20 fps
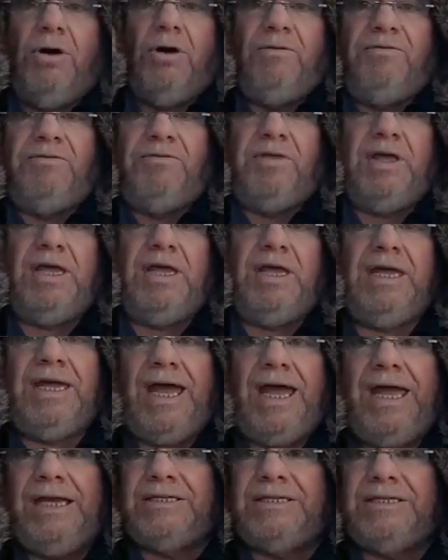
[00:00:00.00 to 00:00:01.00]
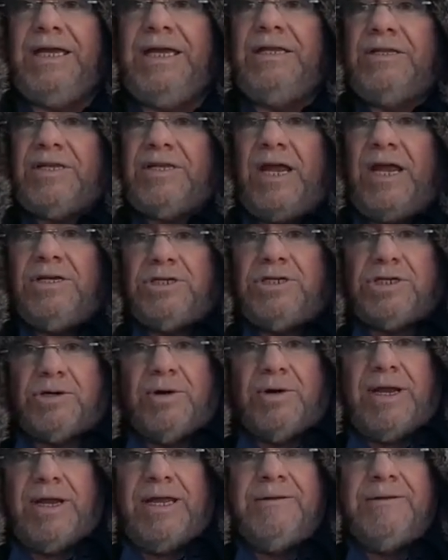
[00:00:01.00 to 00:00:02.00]
of the 18th
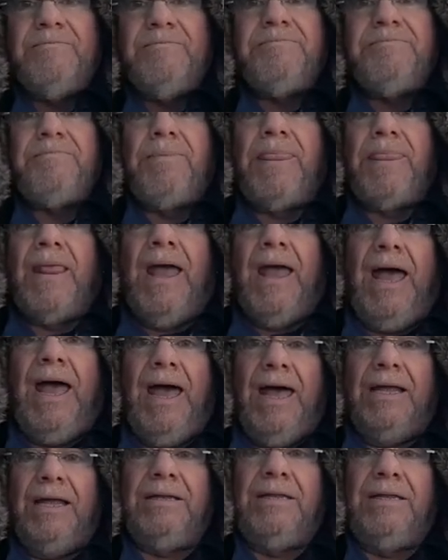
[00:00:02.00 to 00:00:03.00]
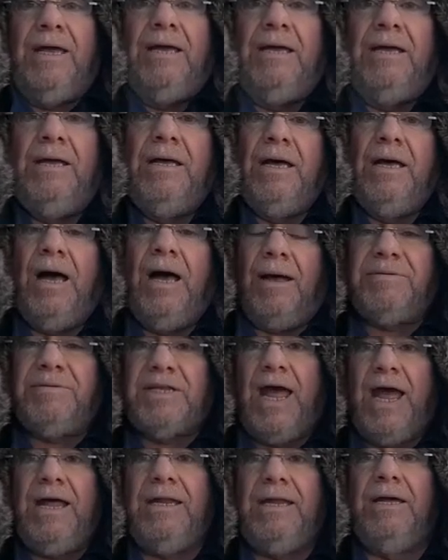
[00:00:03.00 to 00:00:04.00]
century, and I'm
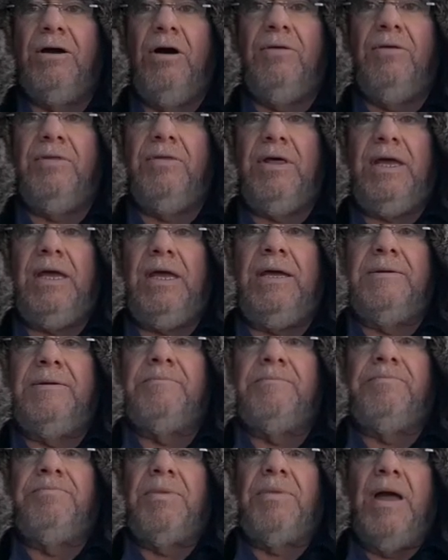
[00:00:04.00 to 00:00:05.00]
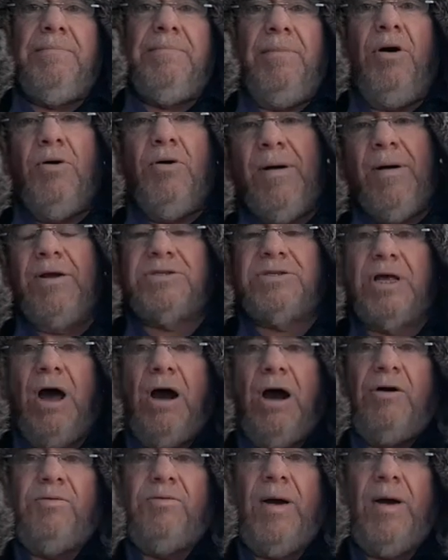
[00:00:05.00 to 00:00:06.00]
standing on the almost a
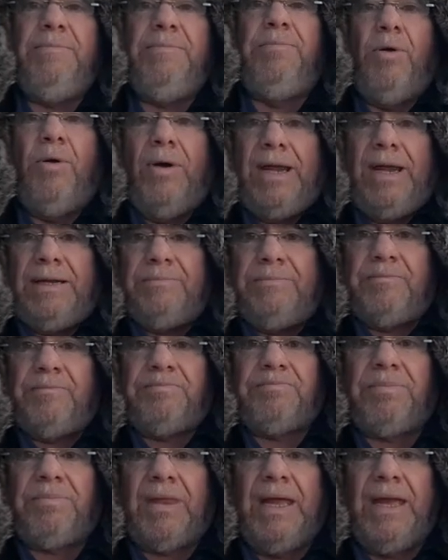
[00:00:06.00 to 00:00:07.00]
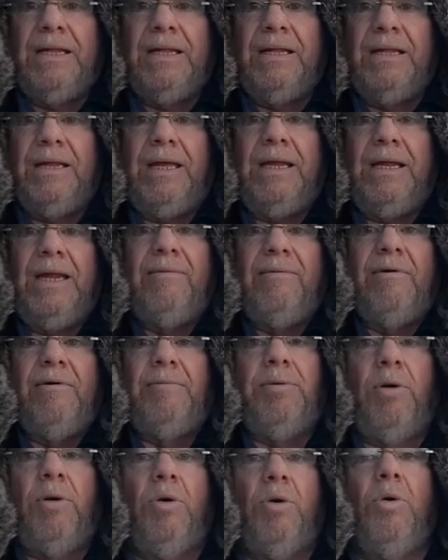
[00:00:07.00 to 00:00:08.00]
halfway point in the
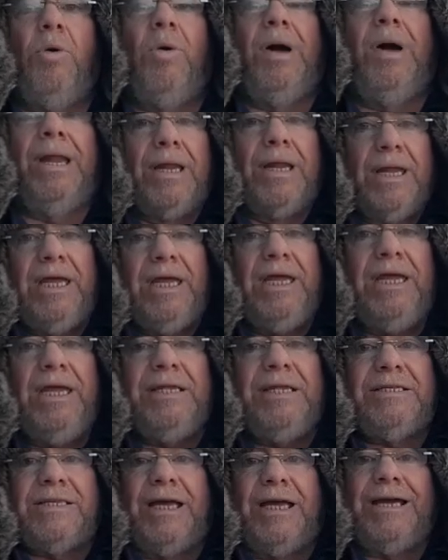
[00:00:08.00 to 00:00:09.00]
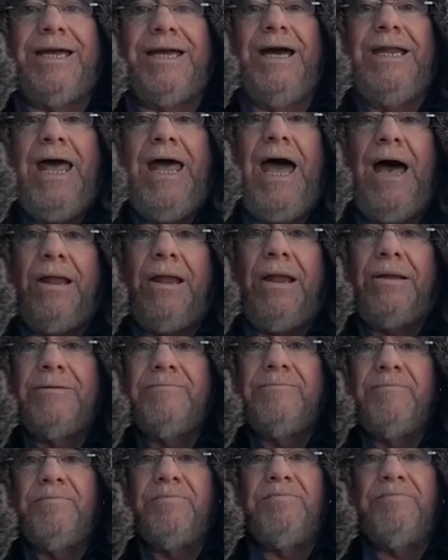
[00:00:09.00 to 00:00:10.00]
Liverpool-Leeds Canal,
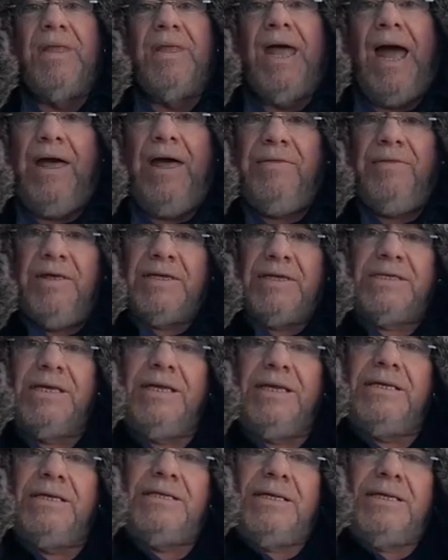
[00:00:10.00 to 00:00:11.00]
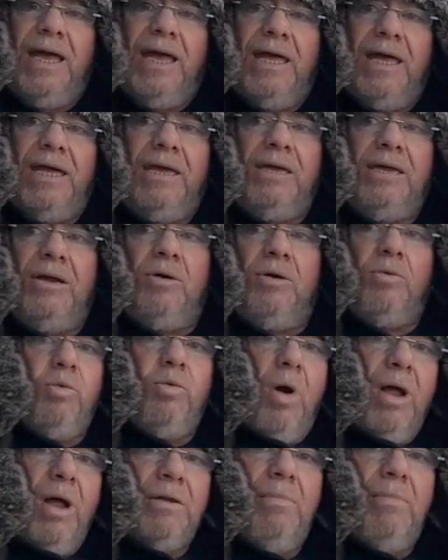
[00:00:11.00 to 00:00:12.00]
and this is a
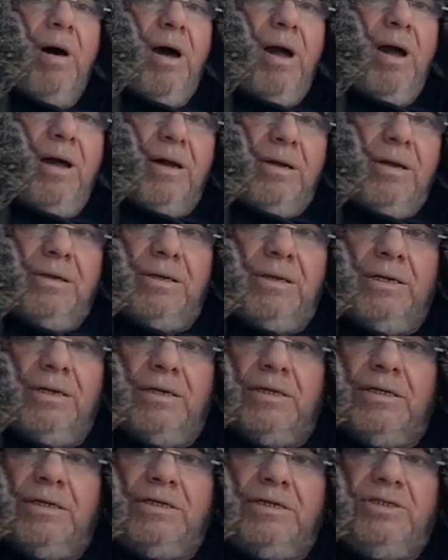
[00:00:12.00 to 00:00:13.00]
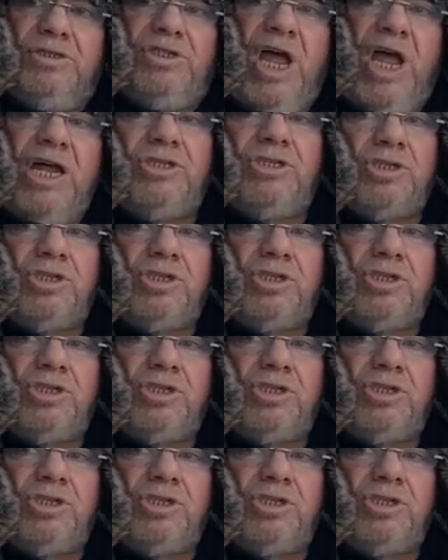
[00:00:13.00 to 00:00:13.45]
1 mile dead